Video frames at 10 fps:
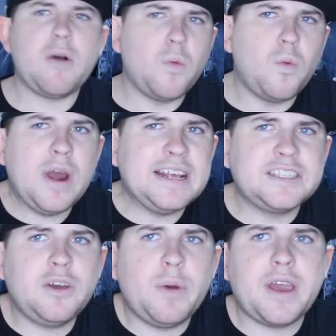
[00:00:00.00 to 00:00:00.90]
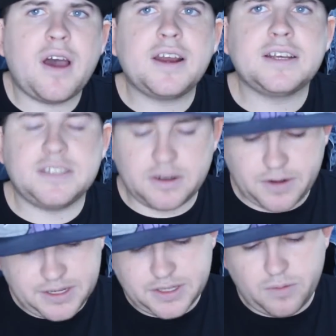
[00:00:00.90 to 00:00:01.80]
out what is going on, because there
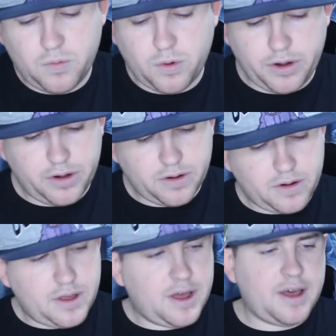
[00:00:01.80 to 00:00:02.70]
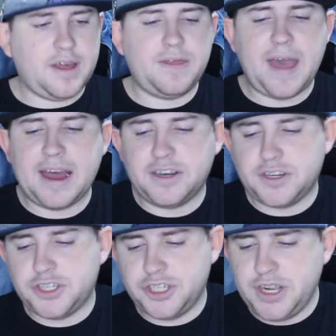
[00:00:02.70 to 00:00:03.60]
is a warrior that
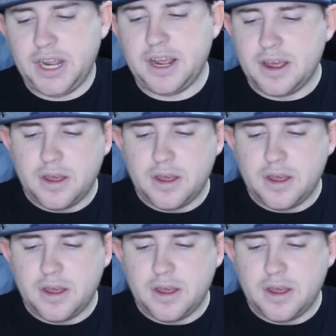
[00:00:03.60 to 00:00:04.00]
she...